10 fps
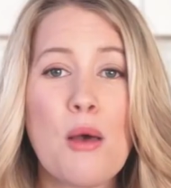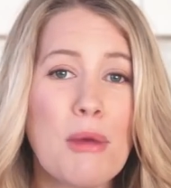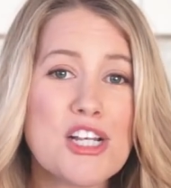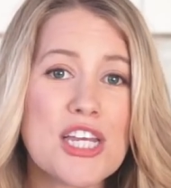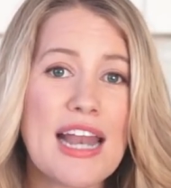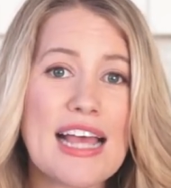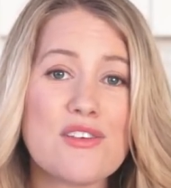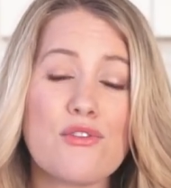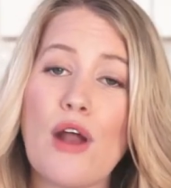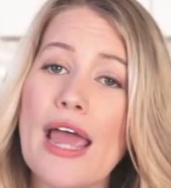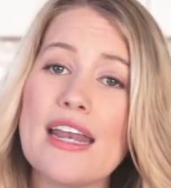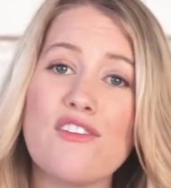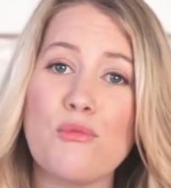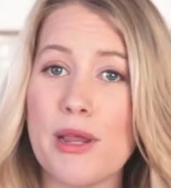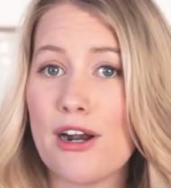Munchkin has a variety
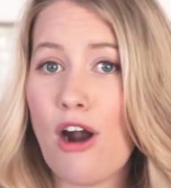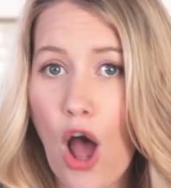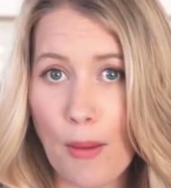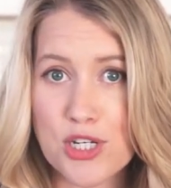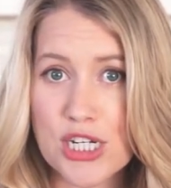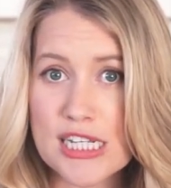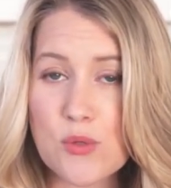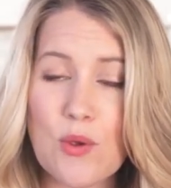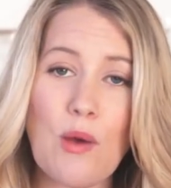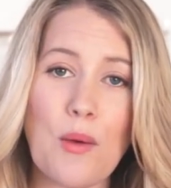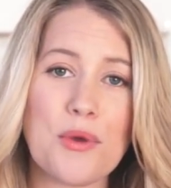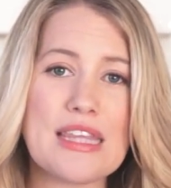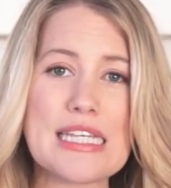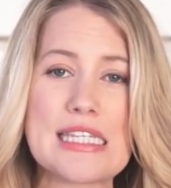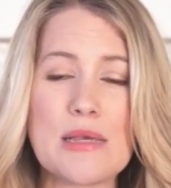of mirror options. We went with
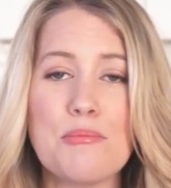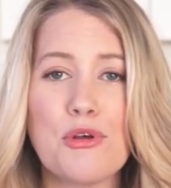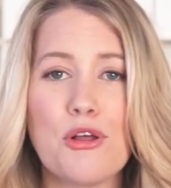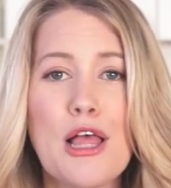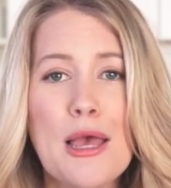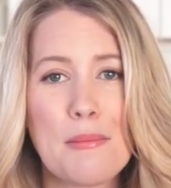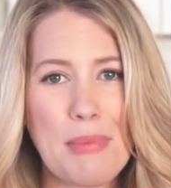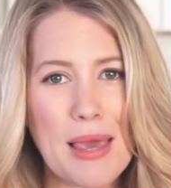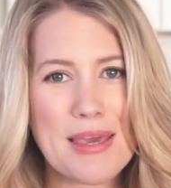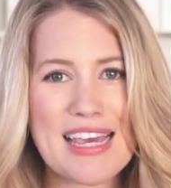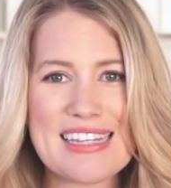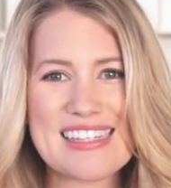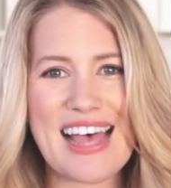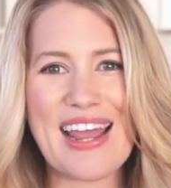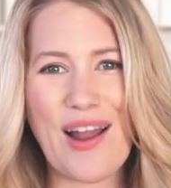the simple Baby
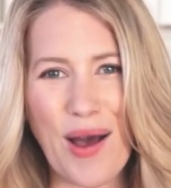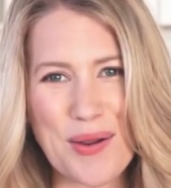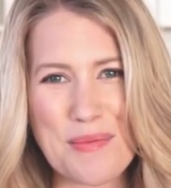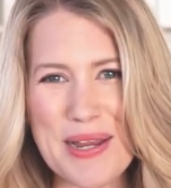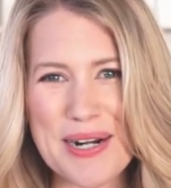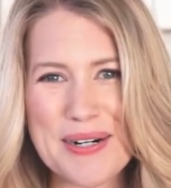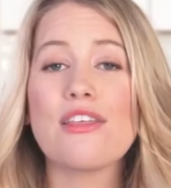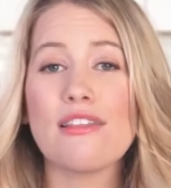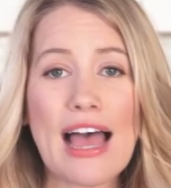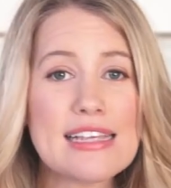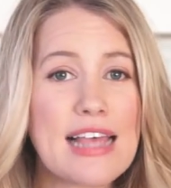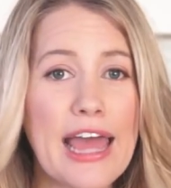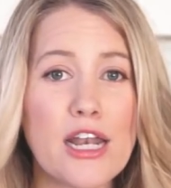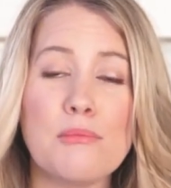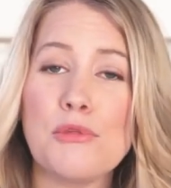Insight Auto Mirror. The last
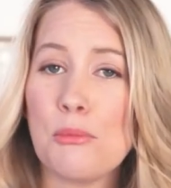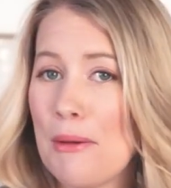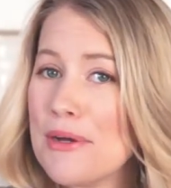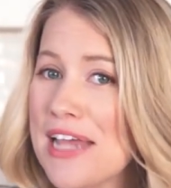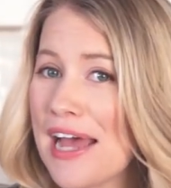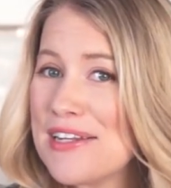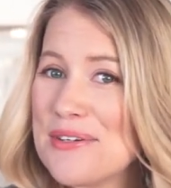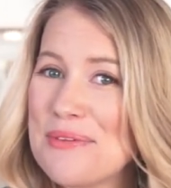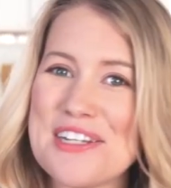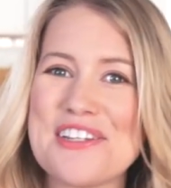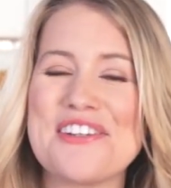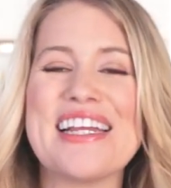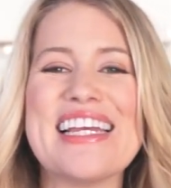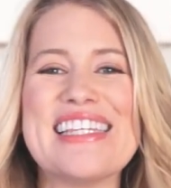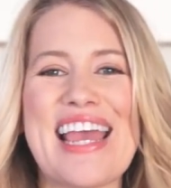item you may want to add to your
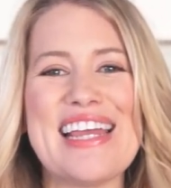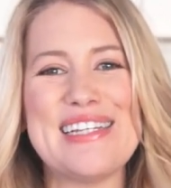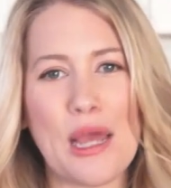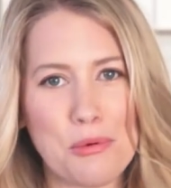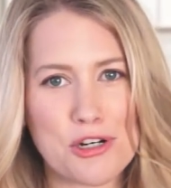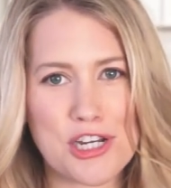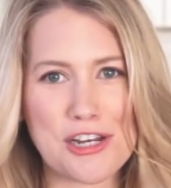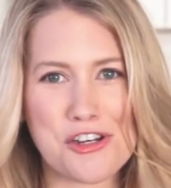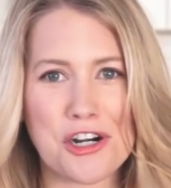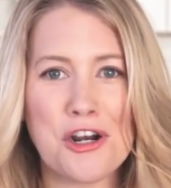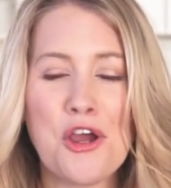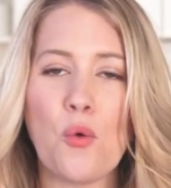registry is a diaper changer.